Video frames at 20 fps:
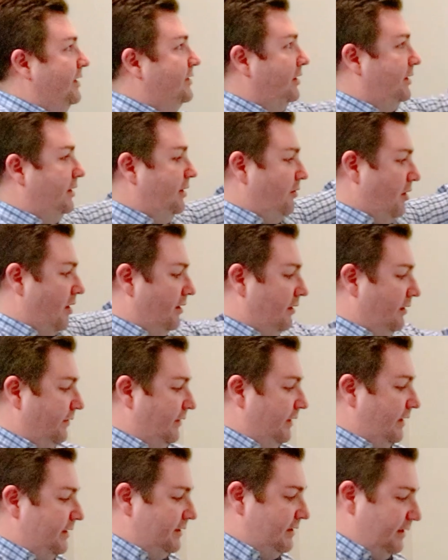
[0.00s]
execute all
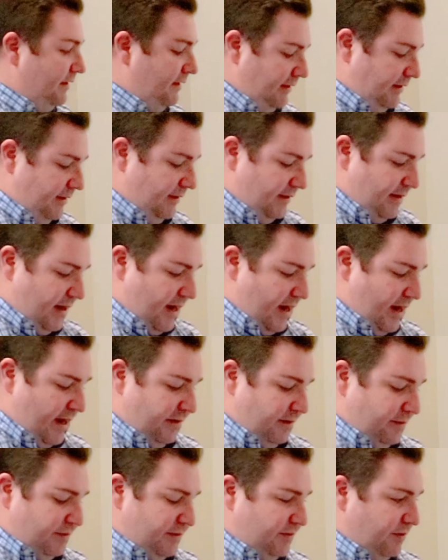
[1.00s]
of these
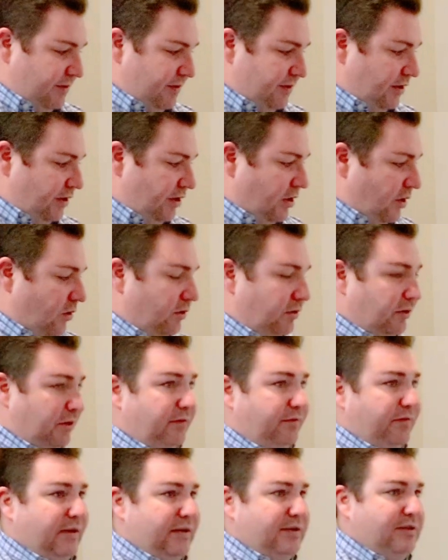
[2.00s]
items with the goal
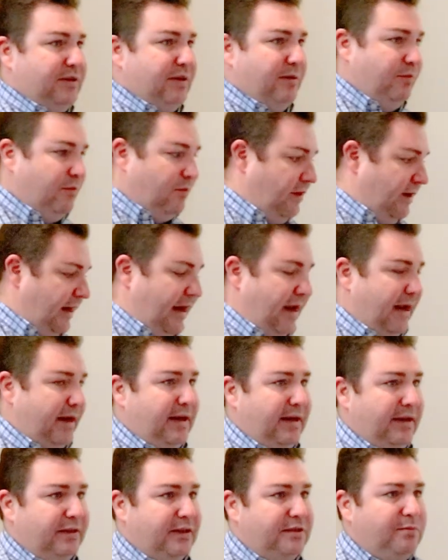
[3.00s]
of at some point
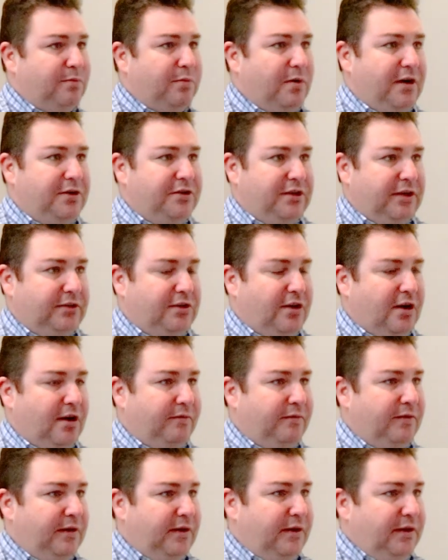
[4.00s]
handing this project
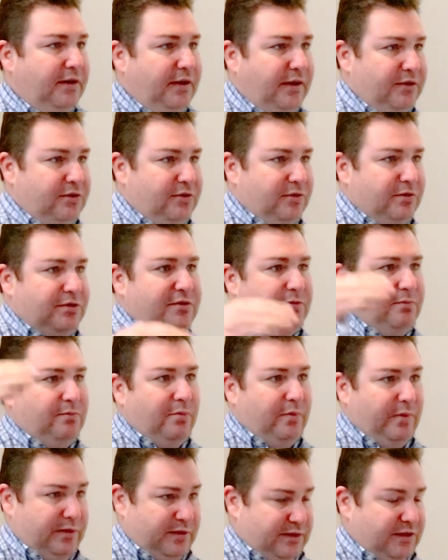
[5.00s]
off into
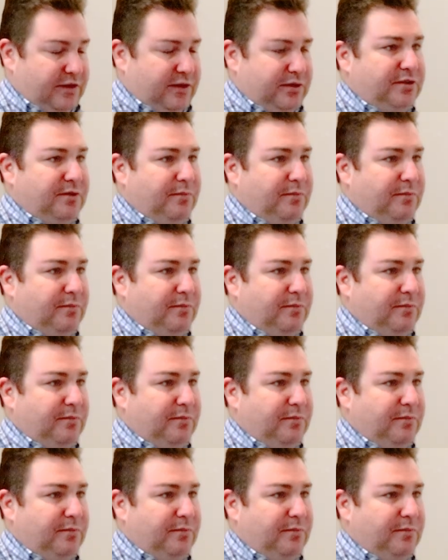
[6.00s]
when it's in a